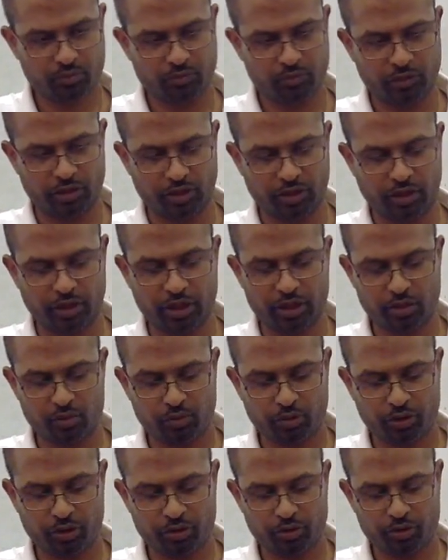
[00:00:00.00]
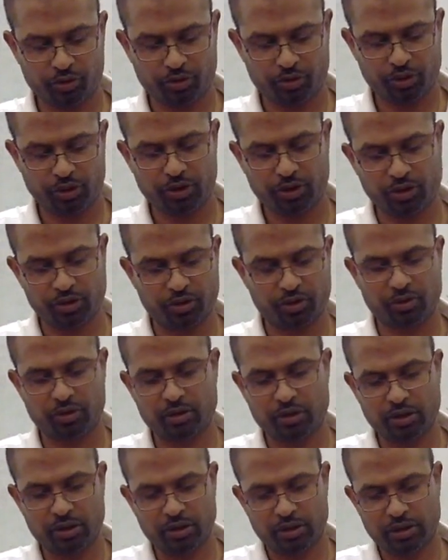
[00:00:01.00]
And then what you're going to see is,
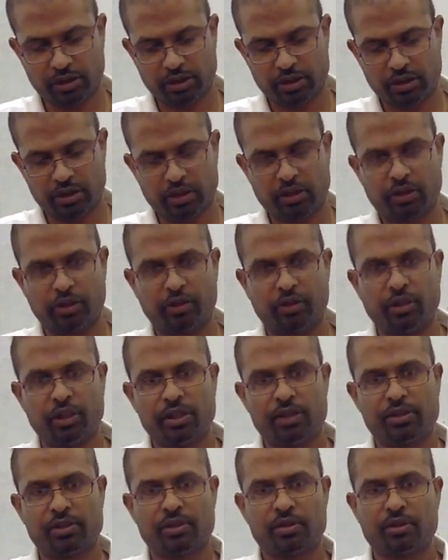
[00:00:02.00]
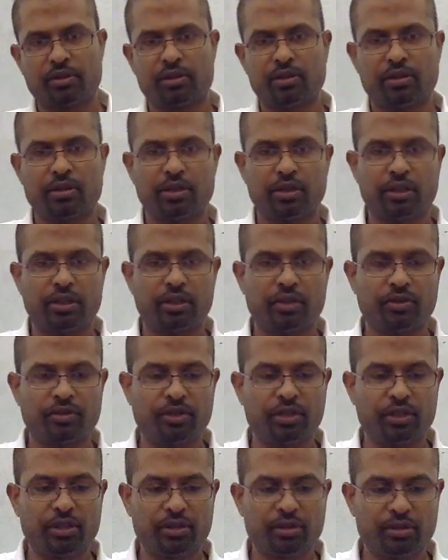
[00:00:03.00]
this is
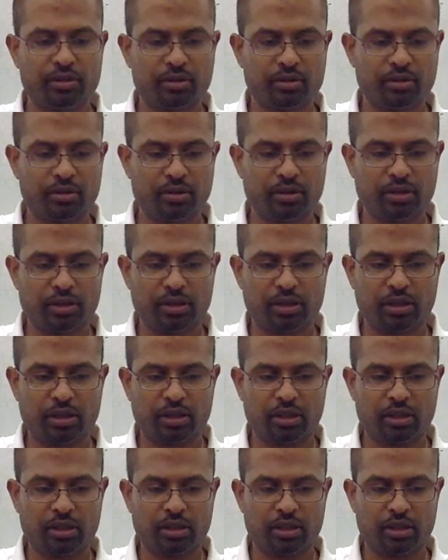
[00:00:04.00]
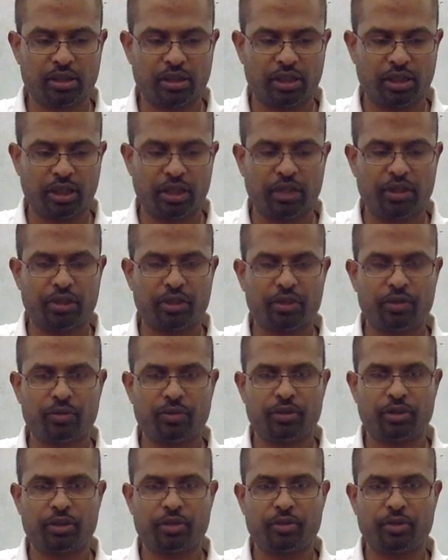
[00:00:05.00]
the attitude
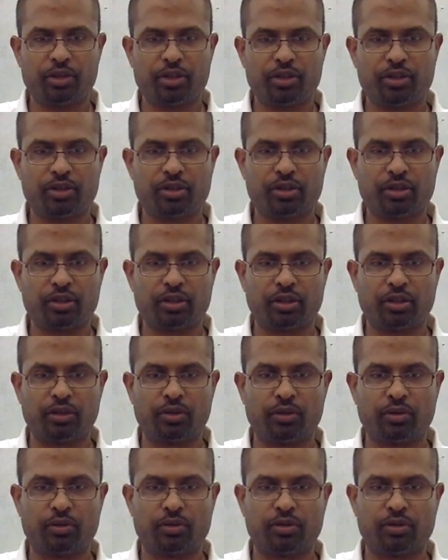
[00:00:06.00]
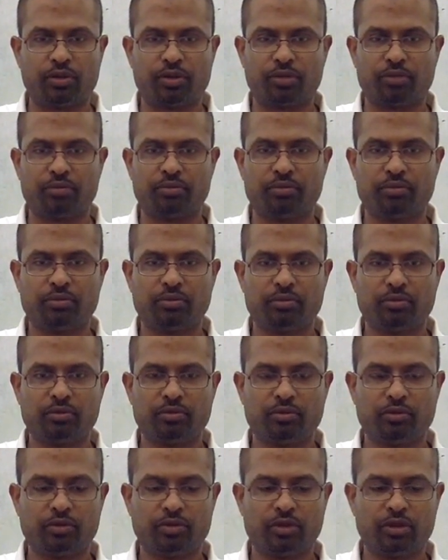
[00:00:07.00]
determination and control system.
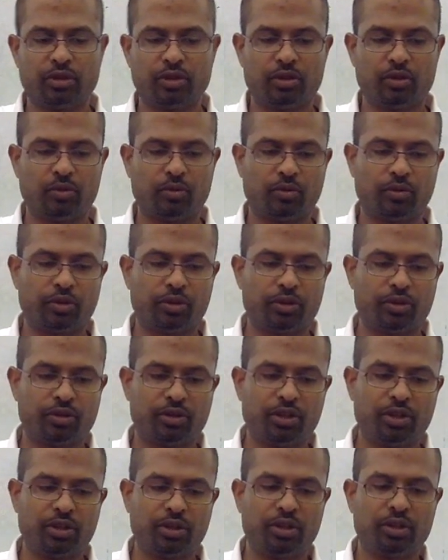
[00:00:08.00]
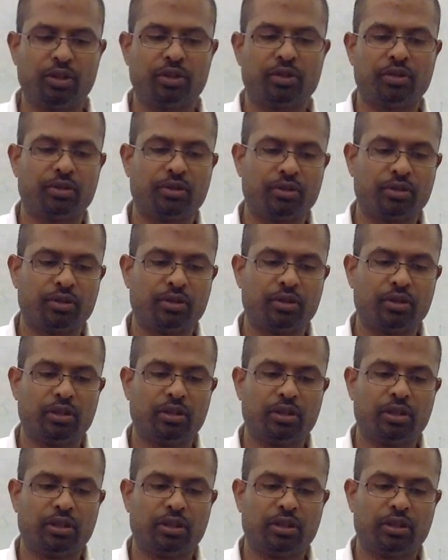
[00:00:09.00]
What you're seeing here is,
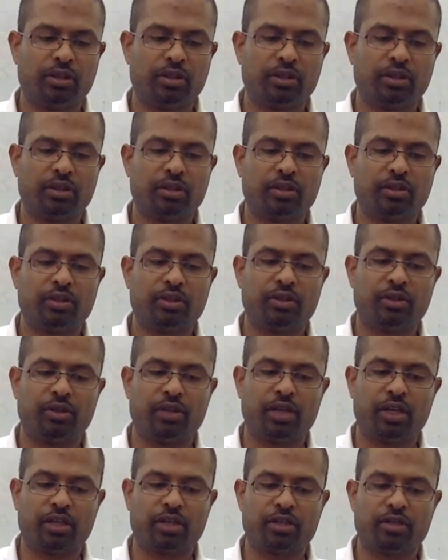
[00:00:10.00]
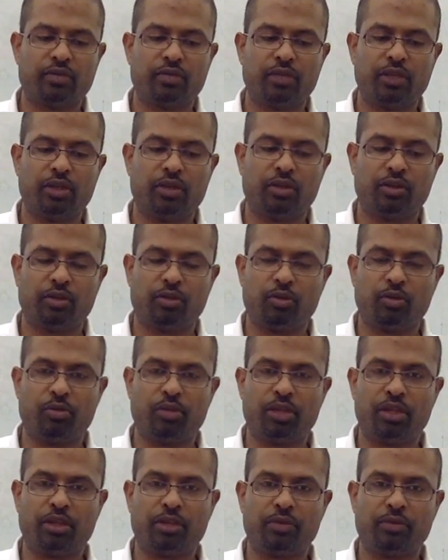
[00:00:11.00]
this is the reaction wheel or the
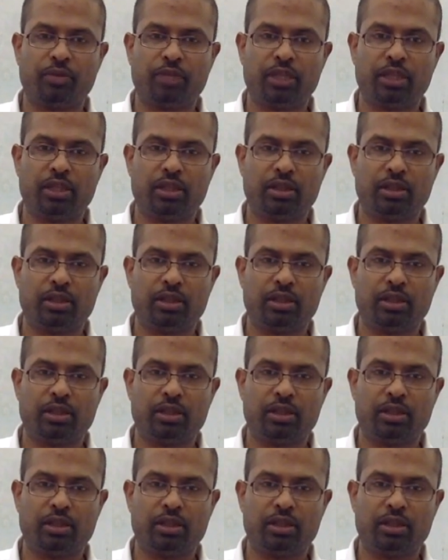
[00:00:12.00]
momentum wheel.